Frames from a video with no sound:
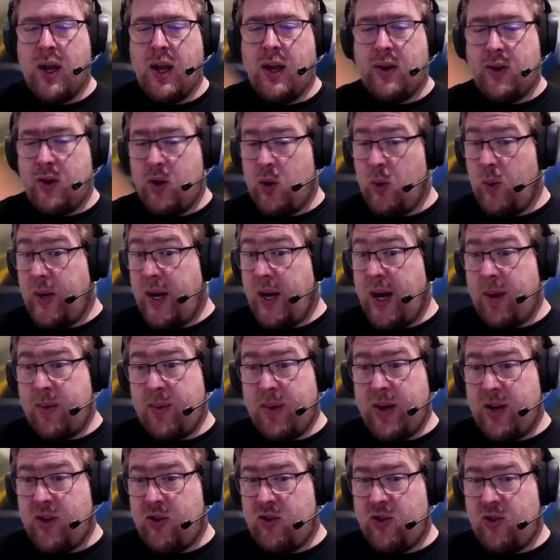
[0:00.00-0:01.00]
2
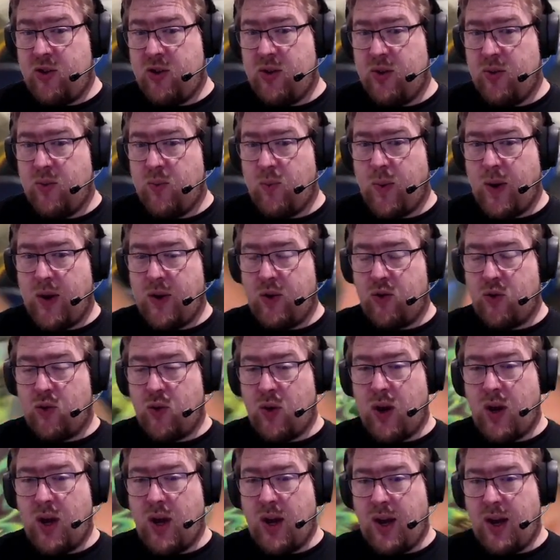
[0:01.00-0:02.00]
damage, 1
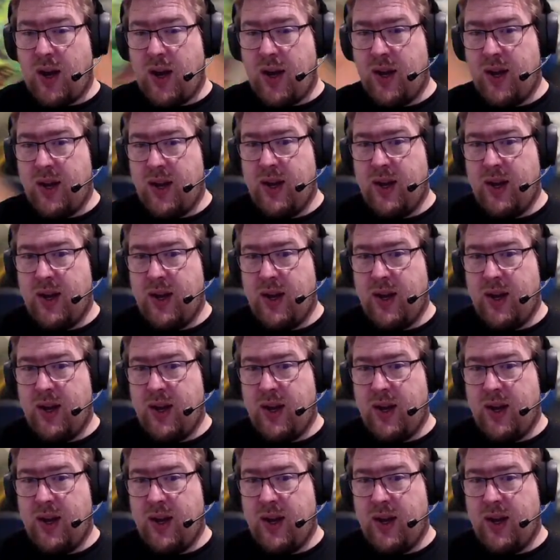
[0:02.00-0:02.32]
draw,